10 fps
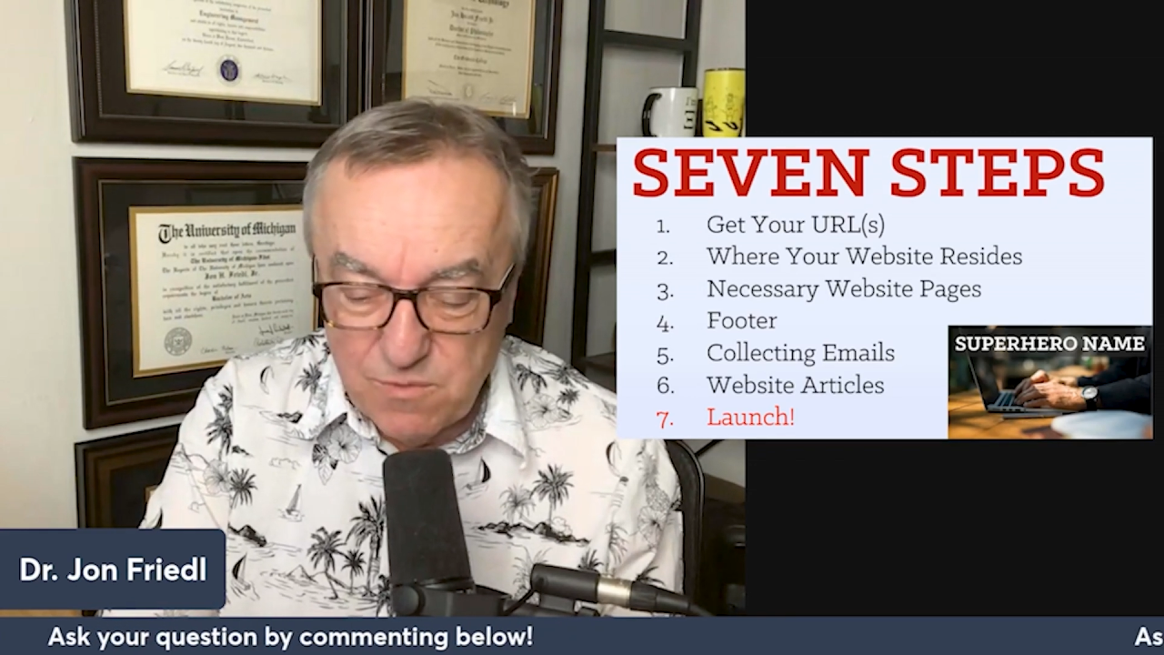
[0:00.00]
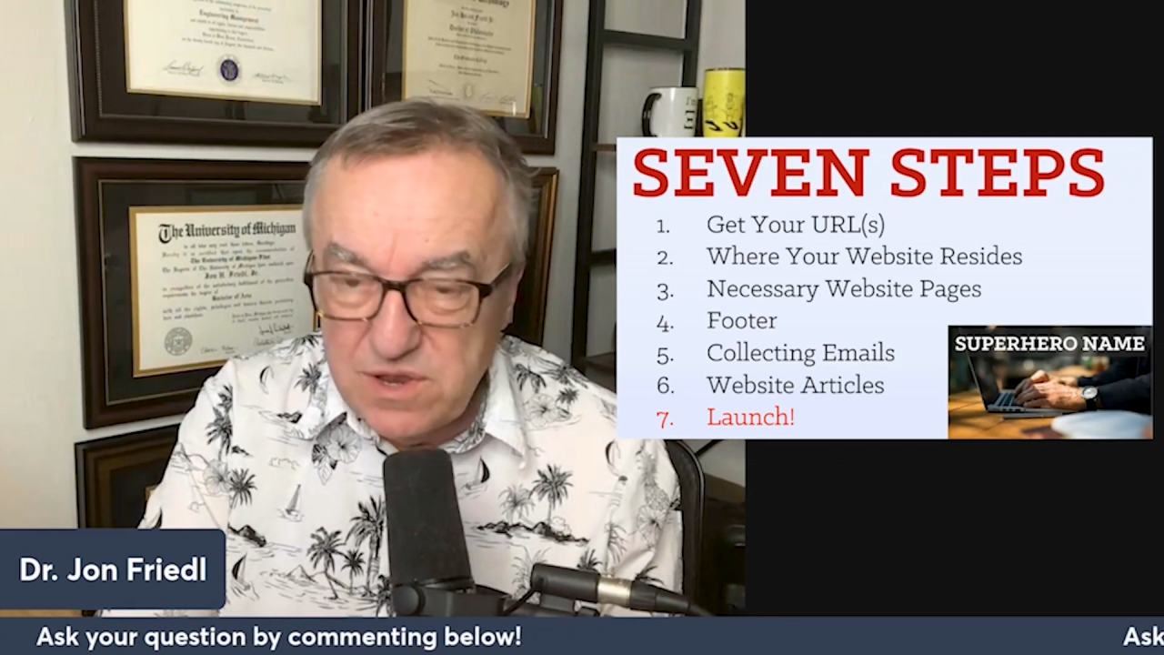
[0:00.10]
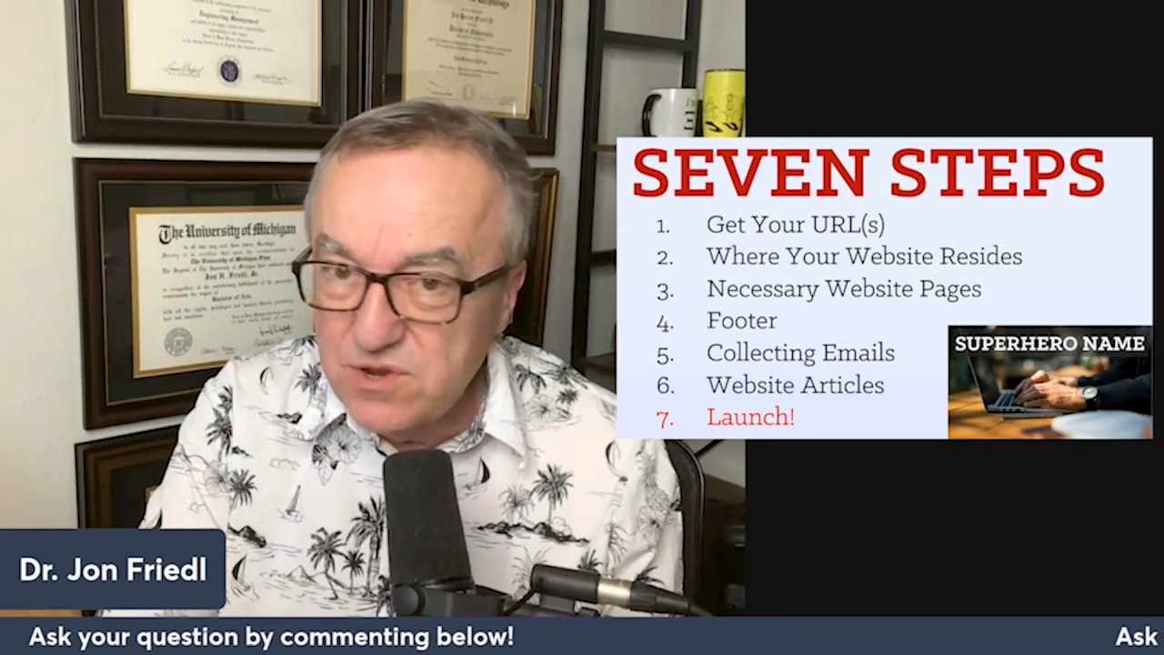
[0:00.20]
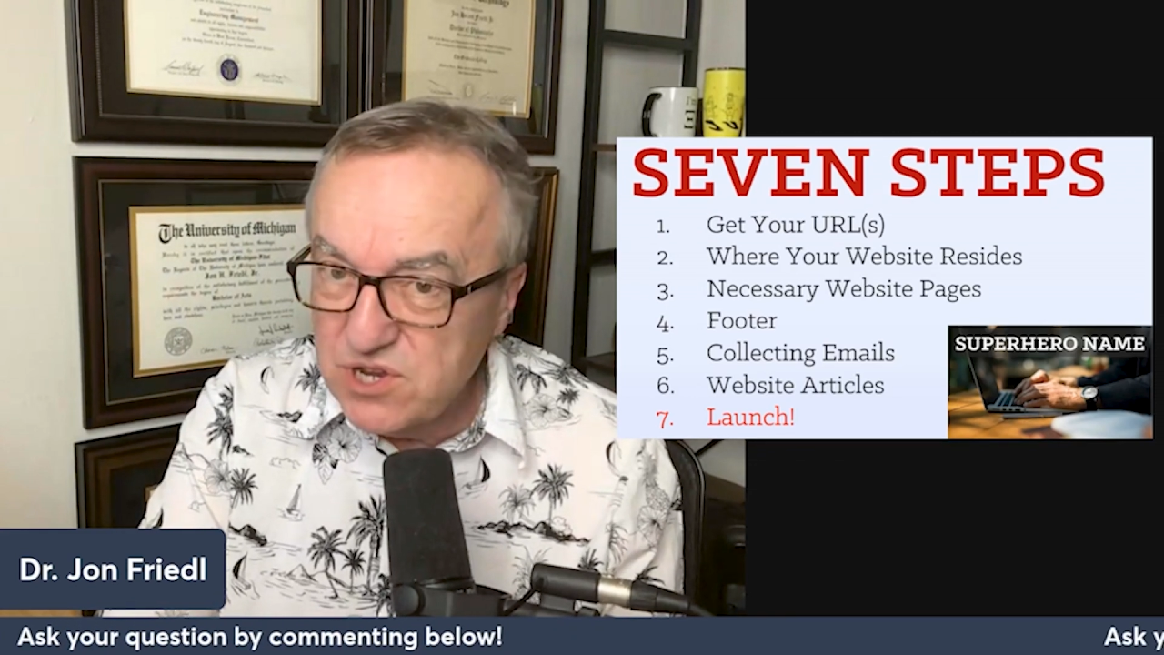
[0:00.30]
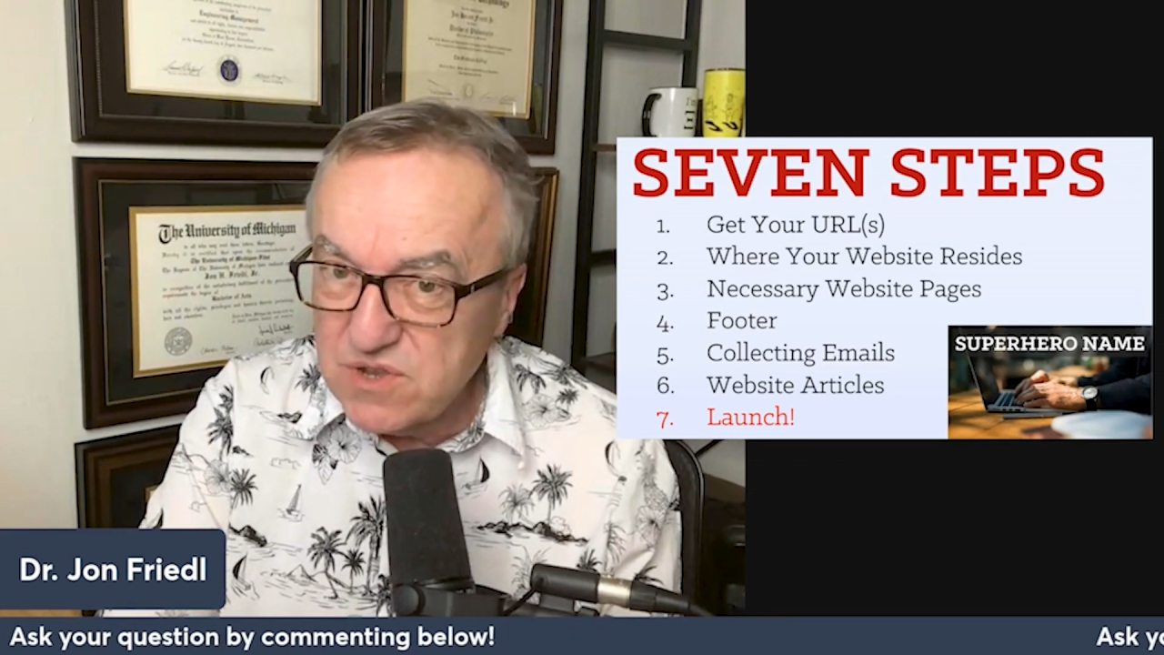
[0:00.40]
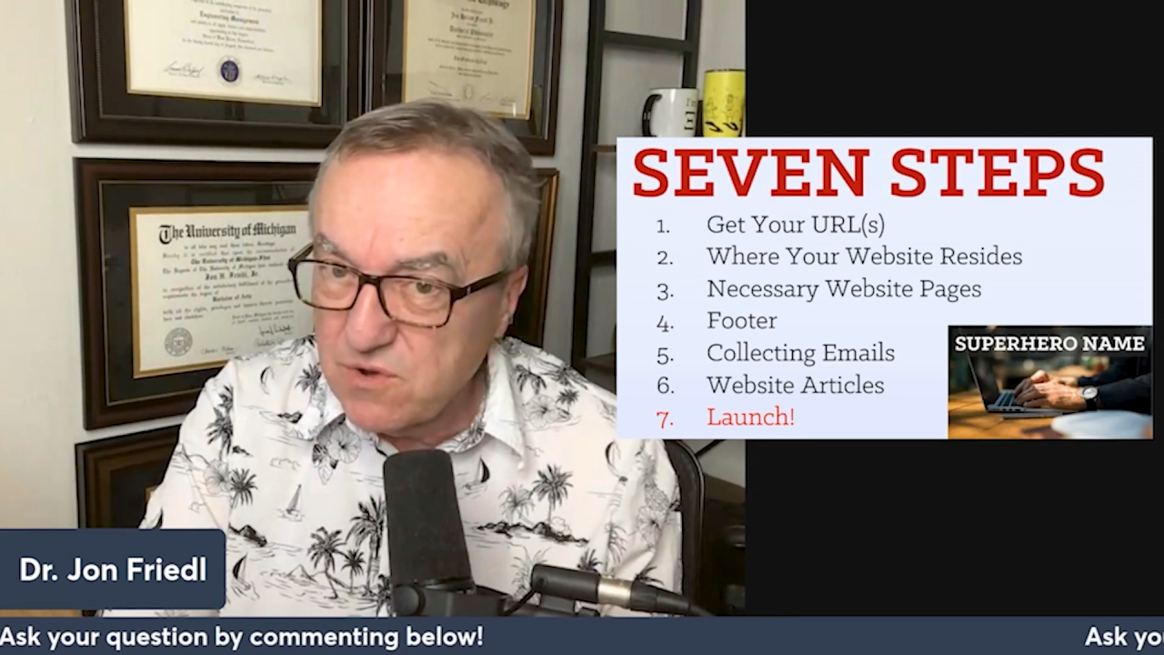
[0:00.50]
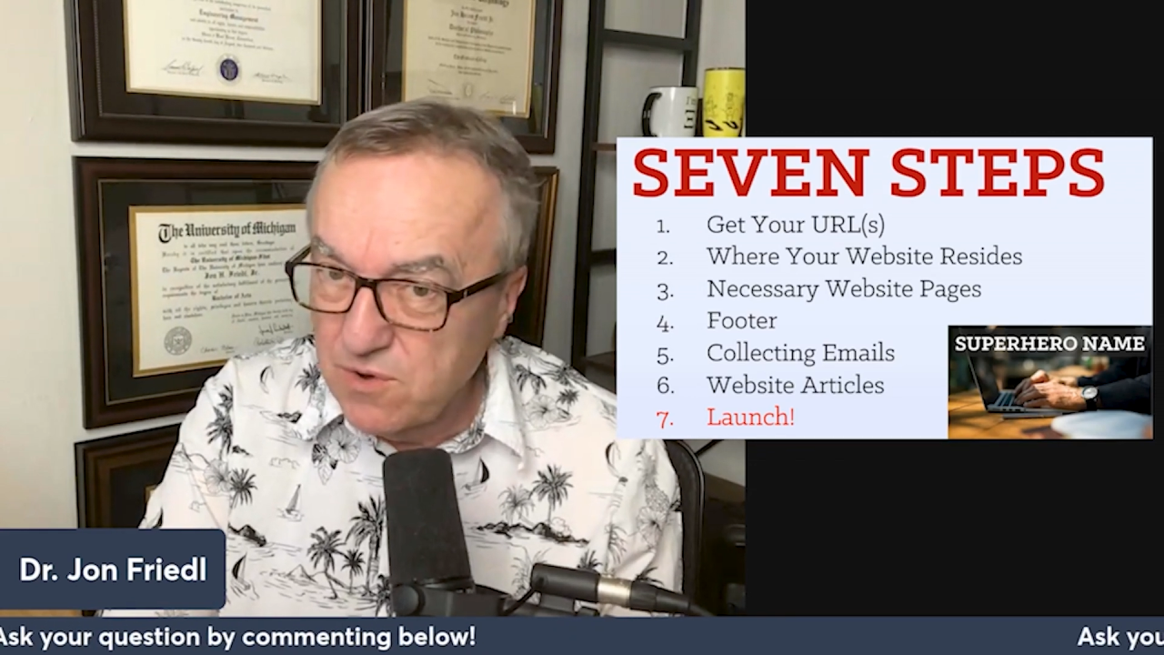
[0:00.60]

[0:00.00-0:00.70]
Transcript: when you just